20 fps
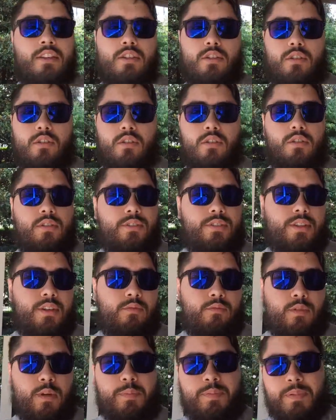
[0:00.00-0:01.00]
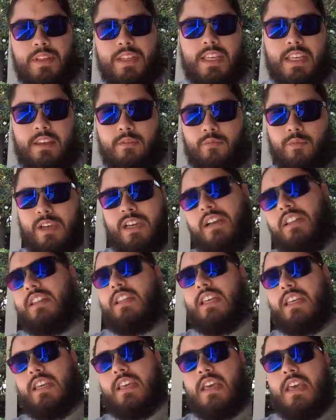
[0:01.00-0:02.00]
the rippling and
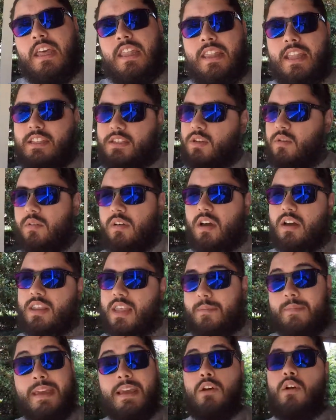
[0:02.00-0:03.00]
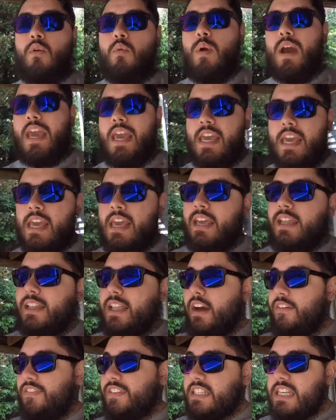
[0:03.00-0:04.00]
wrinkling that's going on, that may go away.
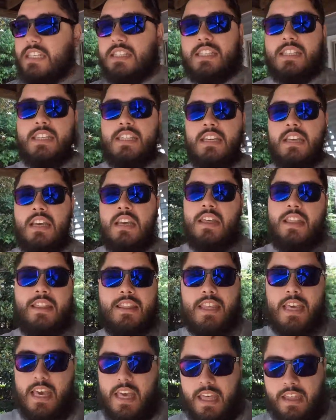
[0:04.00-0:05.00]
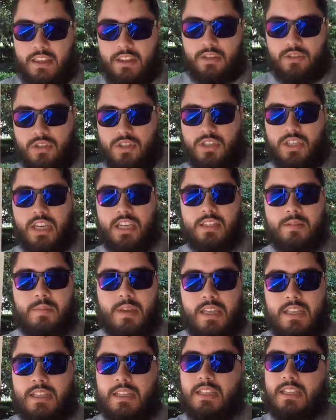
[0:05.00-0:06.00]
Now, if it doesn't, then there's a chance
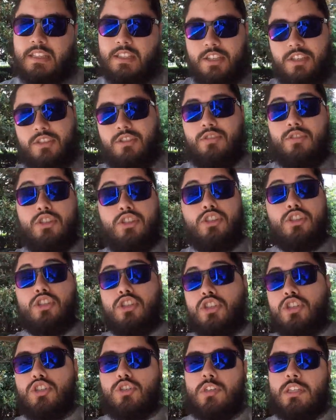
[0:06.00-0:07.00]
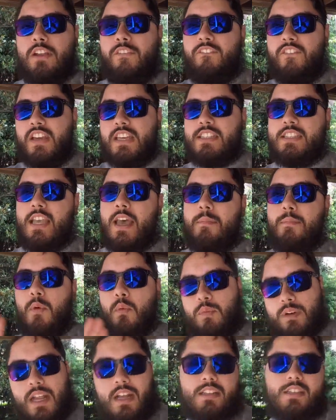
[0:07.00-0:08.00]
we need additional surgery to fix that, but
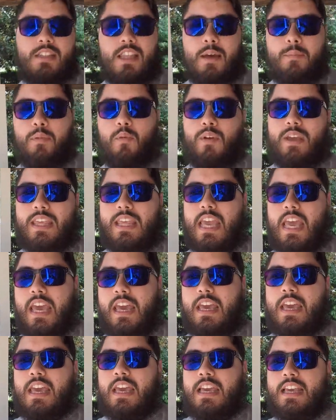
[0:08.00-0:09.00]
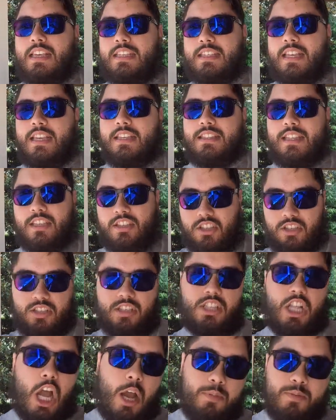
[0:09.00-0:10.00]
we're not to that point yet. He says that's just
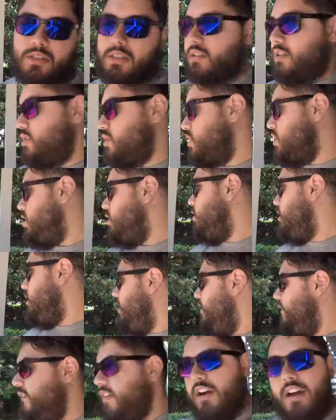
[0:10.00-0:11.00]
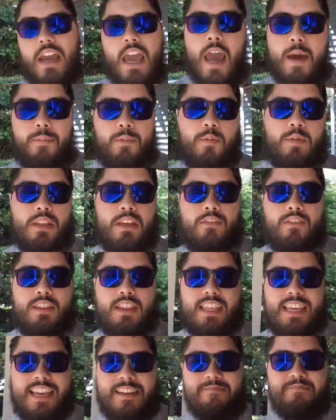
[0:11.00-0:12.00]
an option. So, very happy with
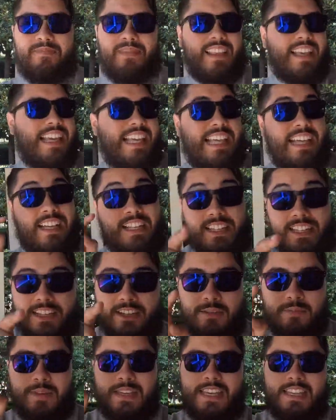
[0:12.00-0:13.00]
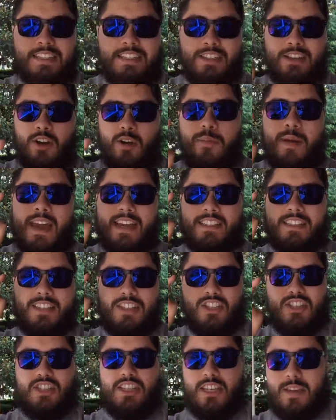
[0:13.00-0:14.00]
everything. He cleared me to go back to
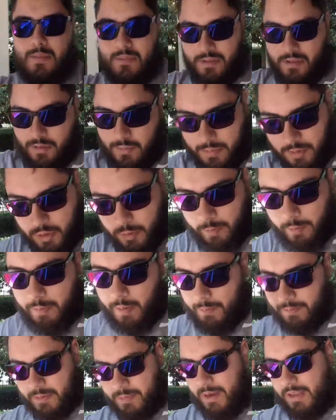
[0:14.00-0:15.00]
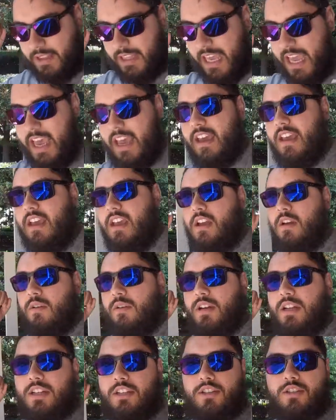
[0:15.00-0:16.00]
the gym, so I'm super pumped about that.
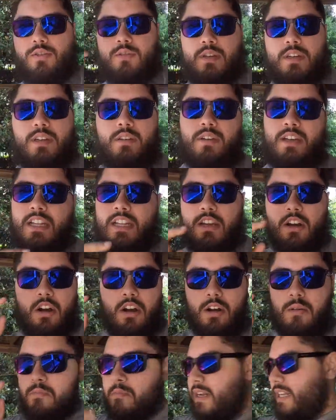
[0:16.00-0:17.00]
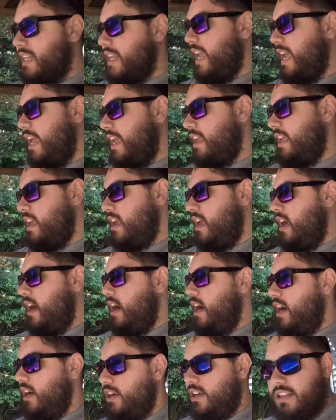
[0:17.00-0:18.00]
Gonna do it, hit it hard Monday.
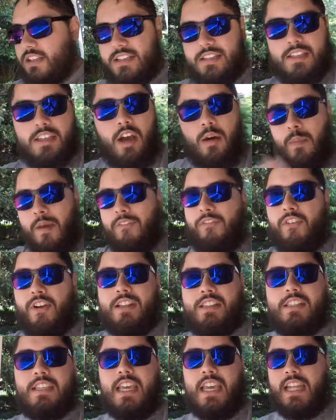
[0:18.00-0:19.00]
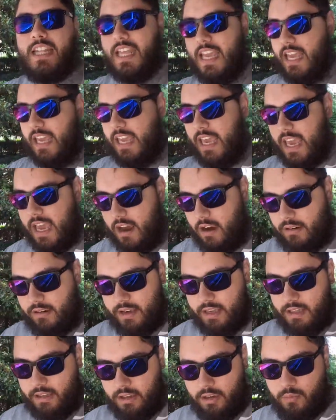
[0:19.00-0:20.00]
Good to see all my friends again, hang out,
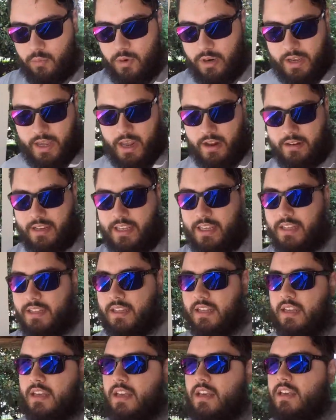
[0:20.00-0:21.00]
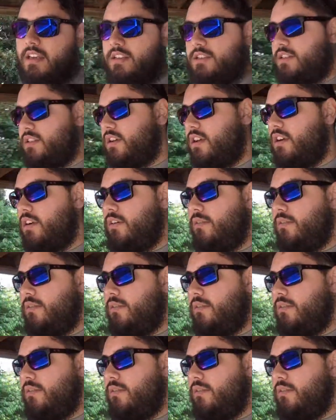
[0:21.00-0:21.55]
get a good workout in. So,